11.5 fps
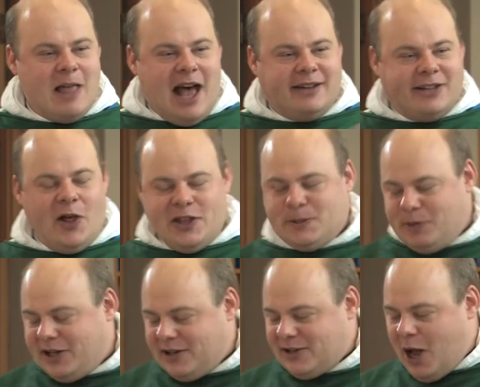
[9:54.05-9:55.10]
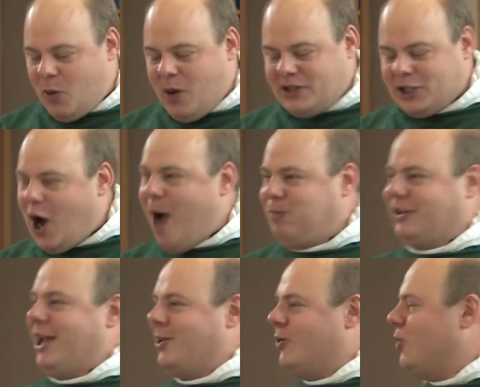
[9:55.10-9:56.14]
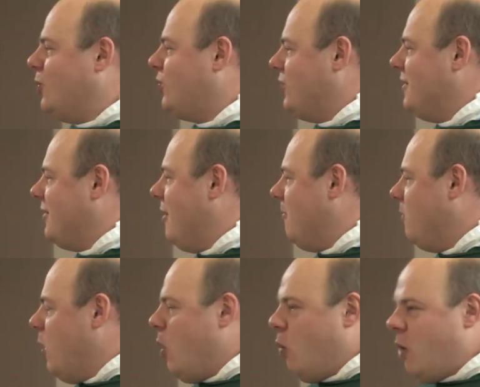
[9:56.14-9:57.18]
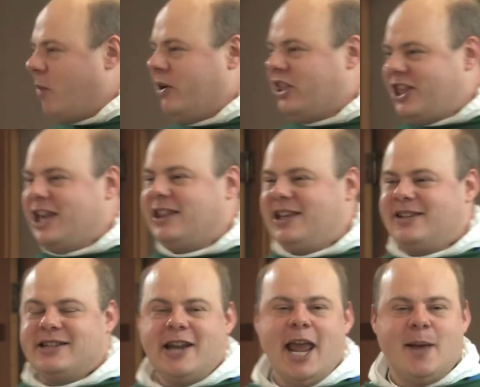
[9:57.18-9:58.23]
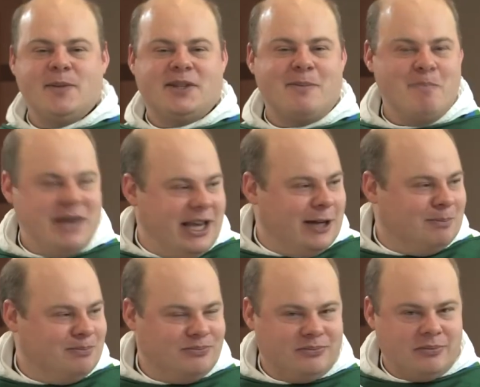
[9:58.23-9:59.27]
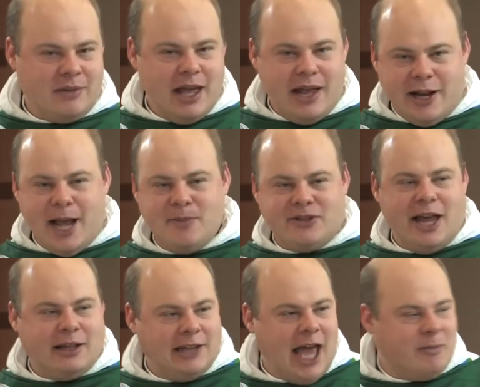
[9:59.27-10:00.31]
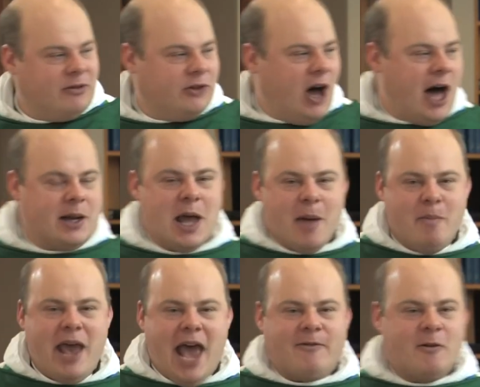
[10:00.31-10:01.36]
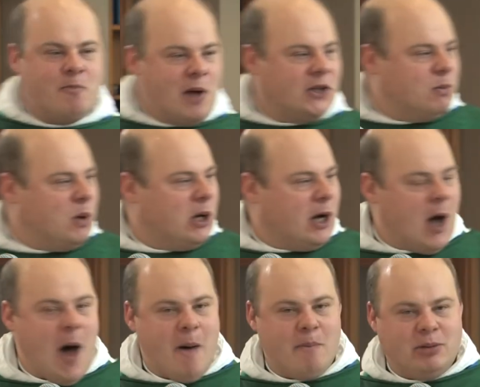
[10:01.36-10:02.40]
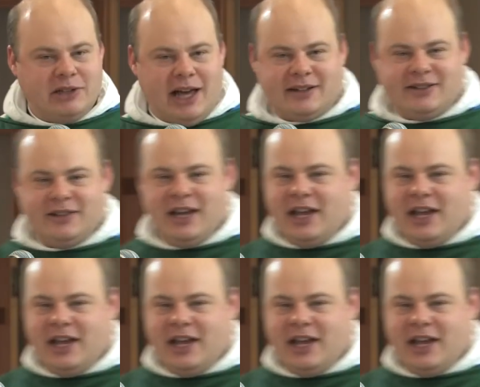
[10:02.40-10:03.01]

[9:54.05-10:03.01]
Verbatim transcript: I tell this because I want to complicate our notions of what we think these names mean. Names like Lamb of God may have a much more complex